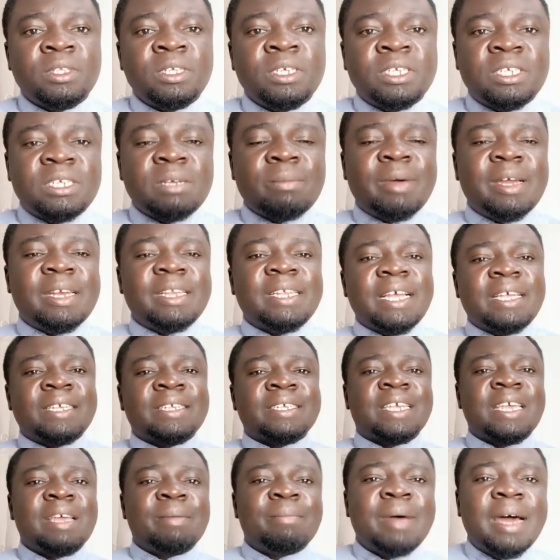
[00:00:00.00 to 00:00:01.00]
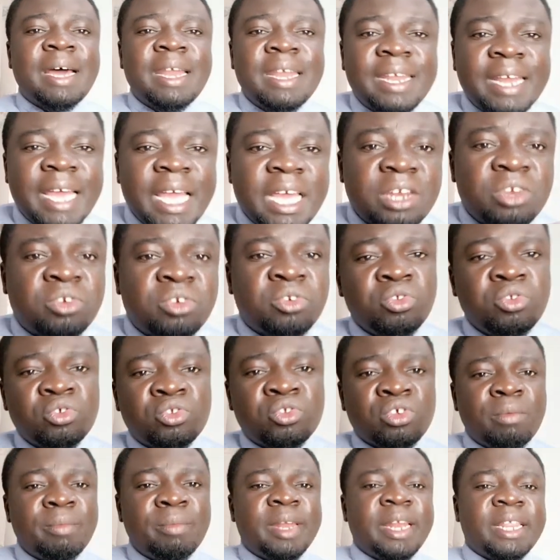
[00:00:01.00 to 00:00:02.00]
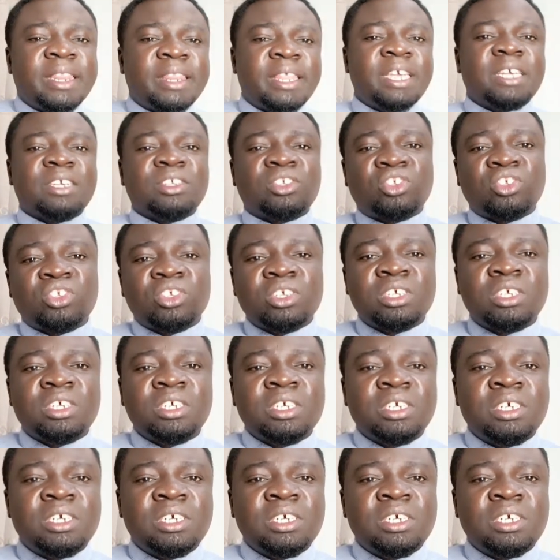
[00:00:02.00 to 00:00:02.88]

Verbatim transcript: Someone just came and lied to you so many things.